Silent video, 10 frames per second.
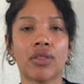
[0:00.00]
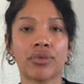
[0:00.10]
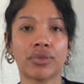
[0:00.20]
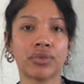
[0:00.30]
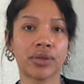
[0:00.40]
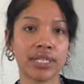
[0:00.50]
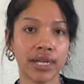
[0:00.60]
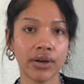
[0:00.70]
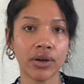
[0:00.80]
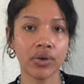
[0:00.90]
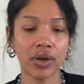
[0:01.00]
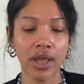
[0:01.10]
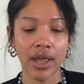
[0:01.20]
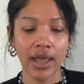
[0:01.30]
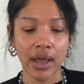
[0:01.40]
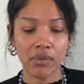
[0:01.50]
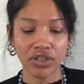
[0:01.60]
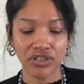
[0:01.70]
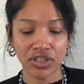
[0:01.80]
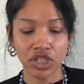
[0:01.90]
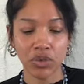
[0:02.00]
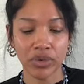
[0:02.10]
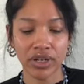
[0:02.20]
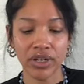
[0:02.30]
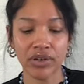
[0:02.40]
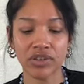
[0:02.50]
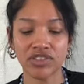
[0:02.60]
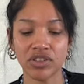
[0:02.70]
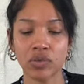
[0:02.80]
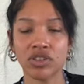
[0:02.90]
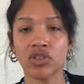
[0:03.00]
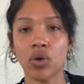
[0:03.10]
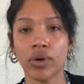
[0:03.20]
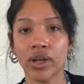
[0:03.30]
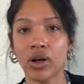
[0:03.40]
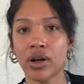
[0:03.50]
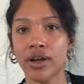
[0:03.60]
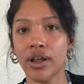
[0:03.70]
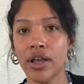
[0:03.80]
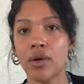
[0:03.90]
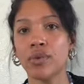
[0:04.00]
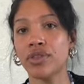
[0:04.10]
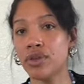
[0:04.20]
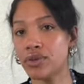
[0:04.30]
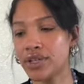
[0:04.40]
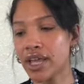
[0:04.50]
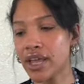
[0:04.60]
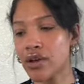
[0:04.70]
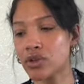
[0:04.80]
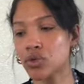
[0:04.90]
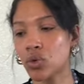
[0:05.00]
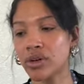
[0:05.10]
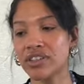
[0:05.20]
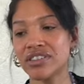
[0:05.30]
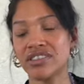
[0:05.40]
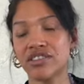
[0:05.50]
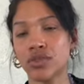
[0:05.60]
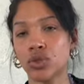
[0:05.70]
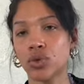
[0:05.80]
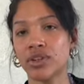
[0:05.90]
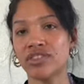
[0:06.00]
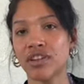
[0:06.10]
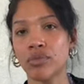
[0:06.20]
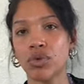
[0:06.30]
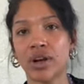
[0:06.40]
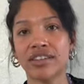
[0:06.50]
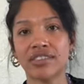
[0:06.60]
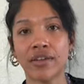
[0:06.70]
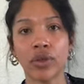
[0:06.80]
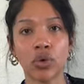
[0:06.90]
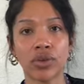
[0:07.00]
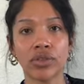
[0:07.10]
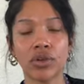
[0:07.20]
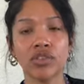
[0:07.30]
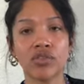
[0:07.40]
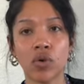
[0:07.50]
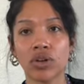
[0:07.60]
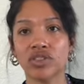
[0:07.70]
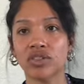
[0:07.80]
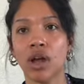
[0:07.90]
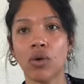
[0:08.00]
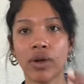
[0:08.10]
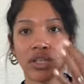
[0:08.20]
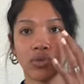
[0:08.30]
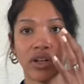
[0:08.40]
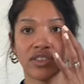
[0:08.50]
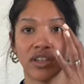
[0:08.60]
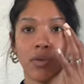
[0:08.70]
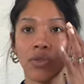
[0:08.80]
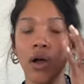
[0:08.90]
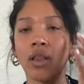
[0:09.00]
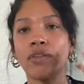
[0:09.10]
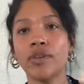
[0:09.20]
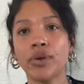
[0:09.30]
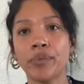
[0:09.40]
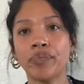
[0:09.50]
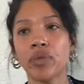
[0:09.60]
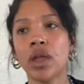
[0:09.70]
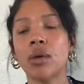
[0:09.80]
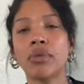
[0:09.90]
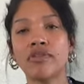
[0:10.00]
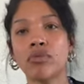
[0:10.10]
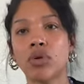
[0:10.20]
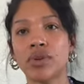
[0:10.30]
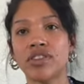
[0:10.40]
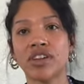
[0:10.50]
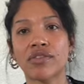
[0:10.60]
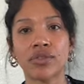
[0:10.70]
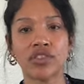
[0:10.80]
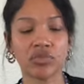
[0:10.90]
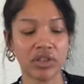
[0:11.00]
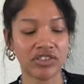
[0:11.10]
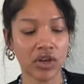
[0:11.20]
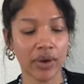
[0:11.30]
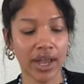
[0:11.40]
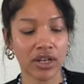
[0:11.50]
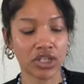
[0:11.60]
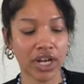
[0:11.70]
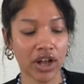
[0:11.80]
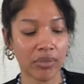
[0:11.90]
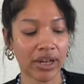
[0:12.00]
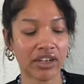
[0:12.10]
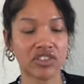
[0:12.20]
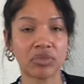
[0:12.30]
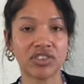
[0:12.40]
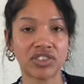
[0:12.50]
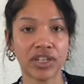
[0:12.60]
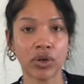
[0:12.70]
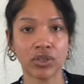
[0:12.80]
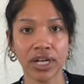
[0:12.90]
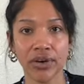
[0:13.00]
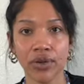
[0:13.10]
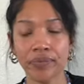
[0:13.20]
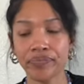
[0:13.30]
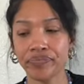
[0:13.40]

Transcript: for your 3 tarot and we're just going to jump right in here and see what's going on with you today here, Taurus. This is for Taurus, Sun, Moon, Rising in the North Node. So of course it's not going to resonate with all of you, but for more readings after this, please go ahead and check out my husband's tarot channel